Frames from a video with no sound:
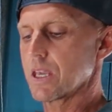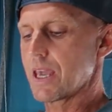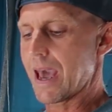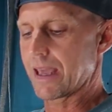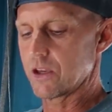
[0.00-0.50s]

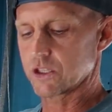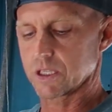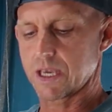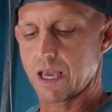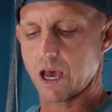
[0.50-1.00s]
Yeah,
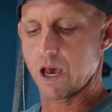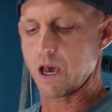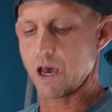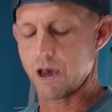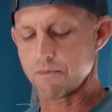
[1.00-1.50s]
usually
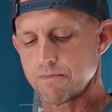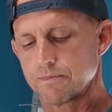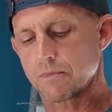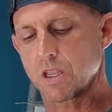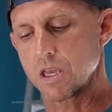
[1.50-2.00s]

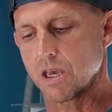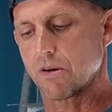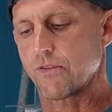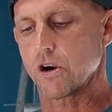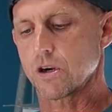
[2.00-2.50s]

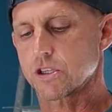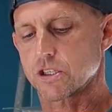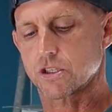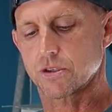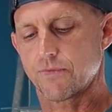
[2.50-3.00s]
for
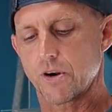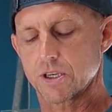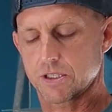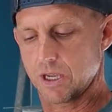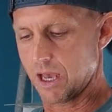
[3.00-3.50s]

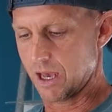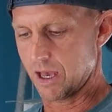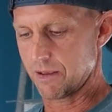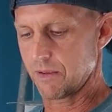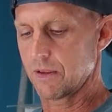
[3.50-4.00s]

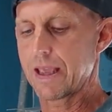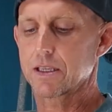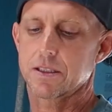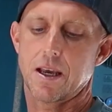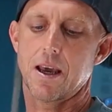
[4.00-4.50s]

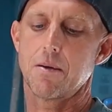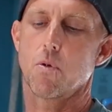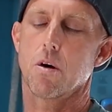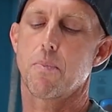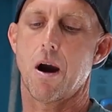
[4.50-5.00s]
like say
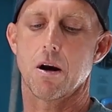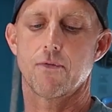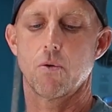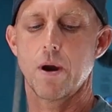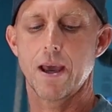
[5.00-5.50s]
more
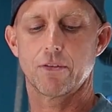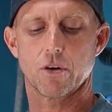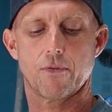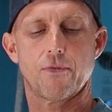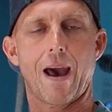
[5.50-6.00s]
powerful waves
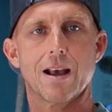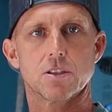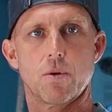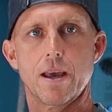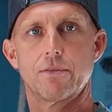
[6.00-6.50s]
or
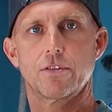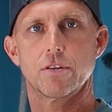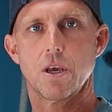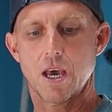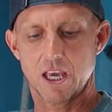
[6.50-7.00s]
fast waves,
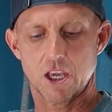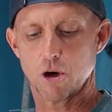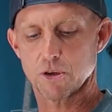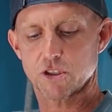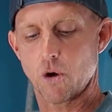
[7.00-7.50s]
you
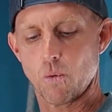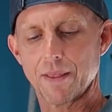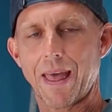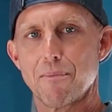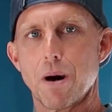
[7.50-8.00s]
almost don't
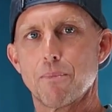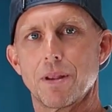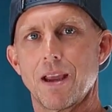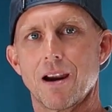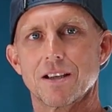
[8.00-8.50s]
want that bump
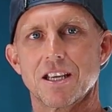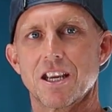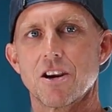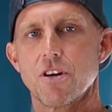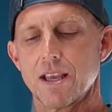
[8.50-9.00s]
in there because it
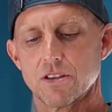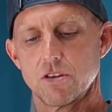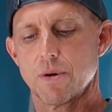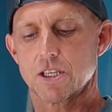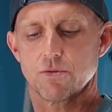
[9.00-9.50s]
can create
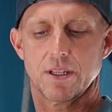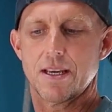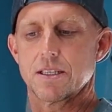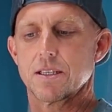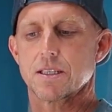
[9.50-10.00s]
too much
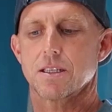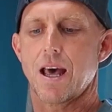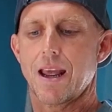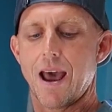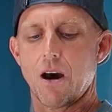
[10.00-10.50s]
release and
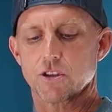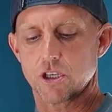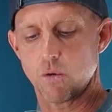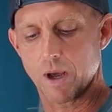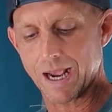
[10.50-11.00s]
slide out.
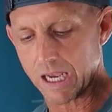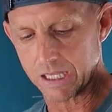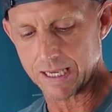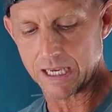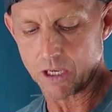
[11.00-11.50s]
So you want to
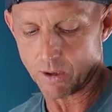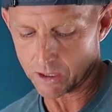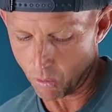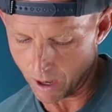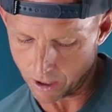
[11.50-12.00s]
clean, you want
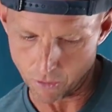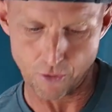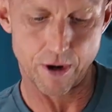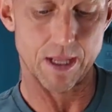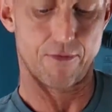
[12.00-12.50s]
the water to
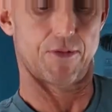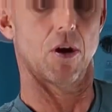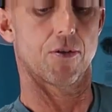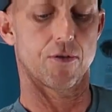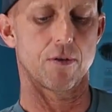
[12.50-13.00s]
really
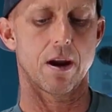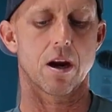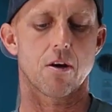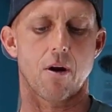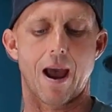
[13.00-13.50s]
flow through there
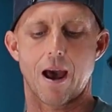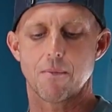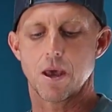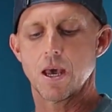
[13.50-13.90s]
and grab.